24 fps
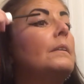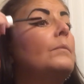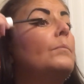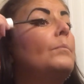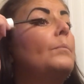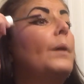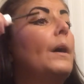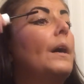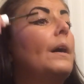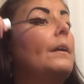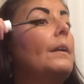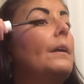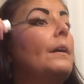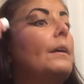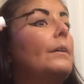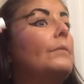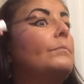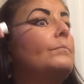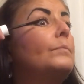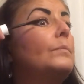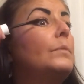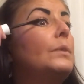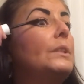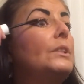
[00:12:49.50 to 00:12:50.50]
But
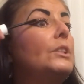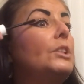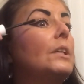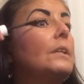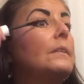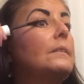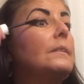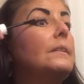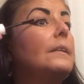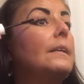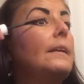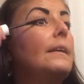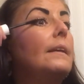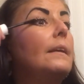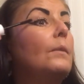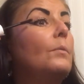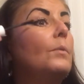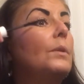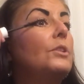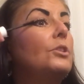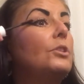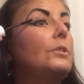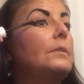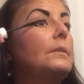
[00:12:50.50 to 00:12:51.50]
we shall see,
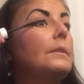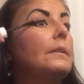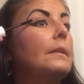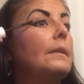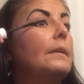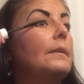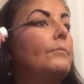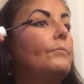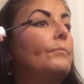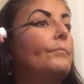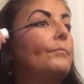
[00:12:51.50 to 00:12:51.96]
we shall see.